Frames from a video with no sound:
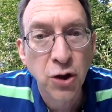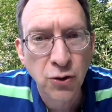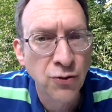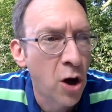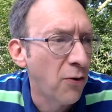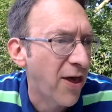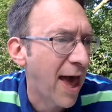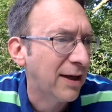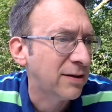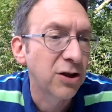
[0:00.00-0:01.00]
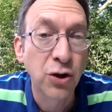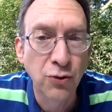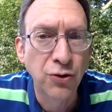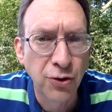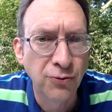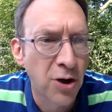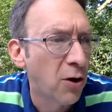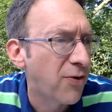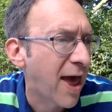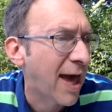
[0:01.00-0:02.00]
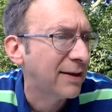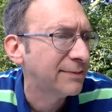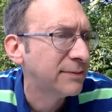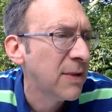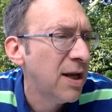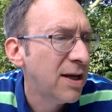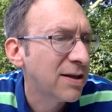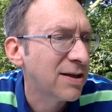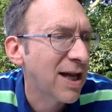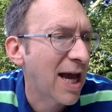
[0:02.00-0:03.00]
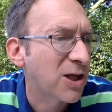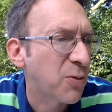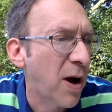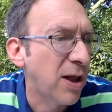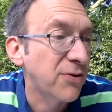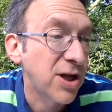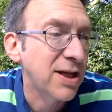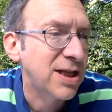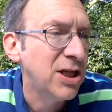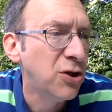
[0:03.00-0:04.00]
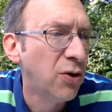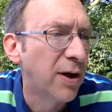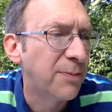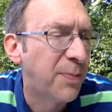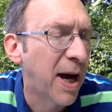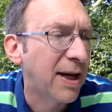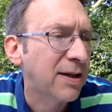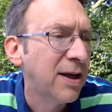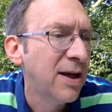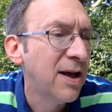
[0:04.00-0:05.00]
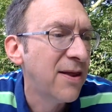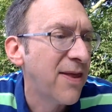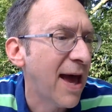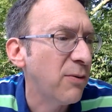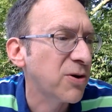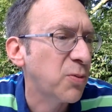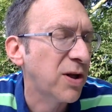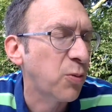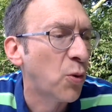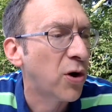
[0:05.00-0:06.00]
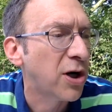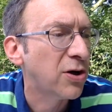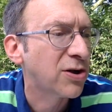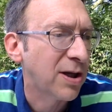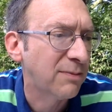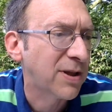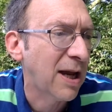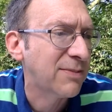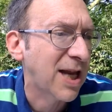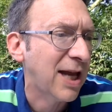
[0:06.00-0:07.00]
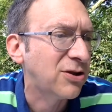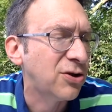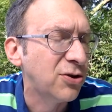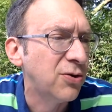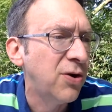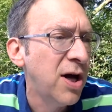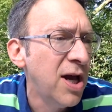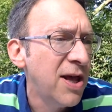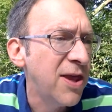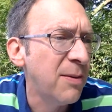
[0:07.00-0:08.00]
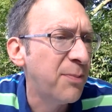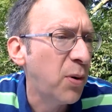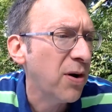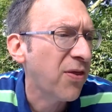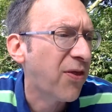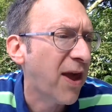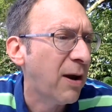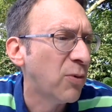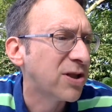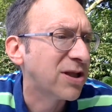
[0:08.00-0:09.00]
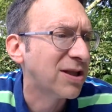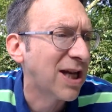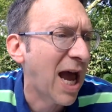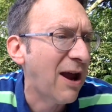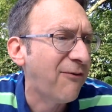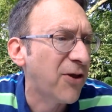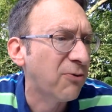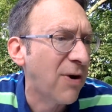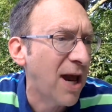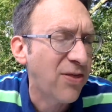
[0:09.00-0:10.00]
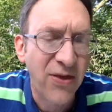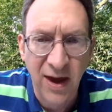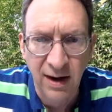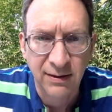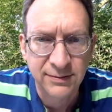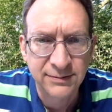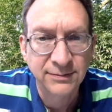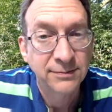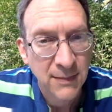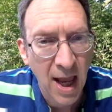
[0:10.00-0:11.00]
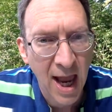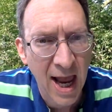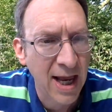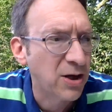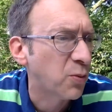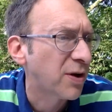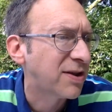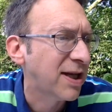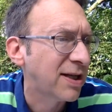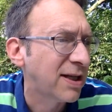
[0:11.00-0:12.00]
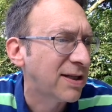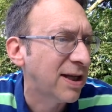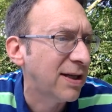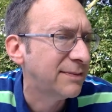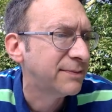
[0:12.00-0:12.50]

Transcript: You know that. You do know that. Tendai swallowed. Yes, he knew it, but that was what warriors sometimes had to do. The important thing was to die for the right thing. And with dignity.